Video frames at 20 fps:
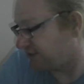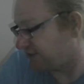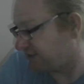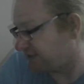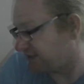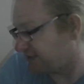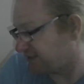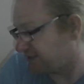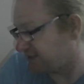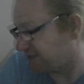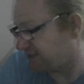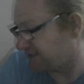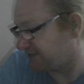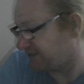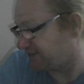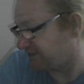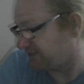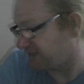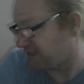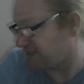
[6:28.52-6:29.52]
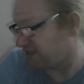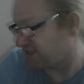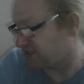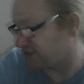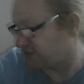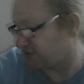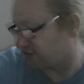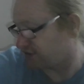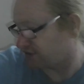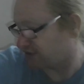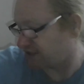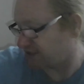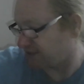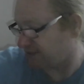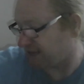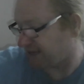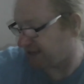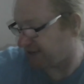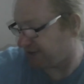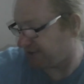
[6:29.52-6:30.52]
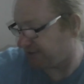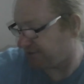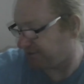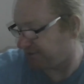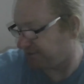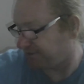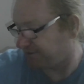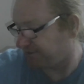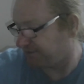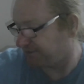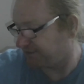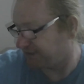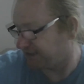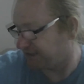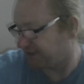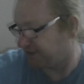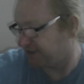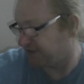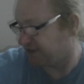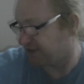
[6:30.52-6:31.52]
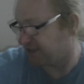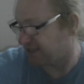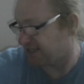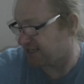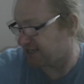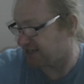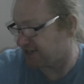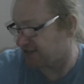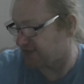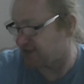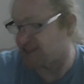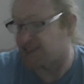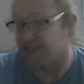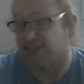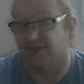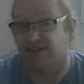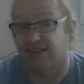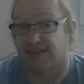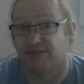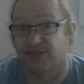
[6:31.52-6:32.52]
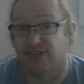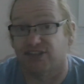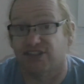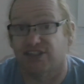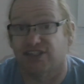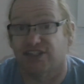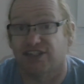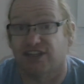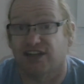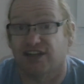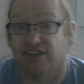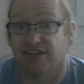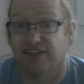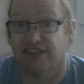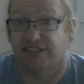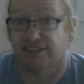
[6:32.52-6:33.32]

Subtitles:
because it's just talking about antenna switch. There isn't really much you can go on this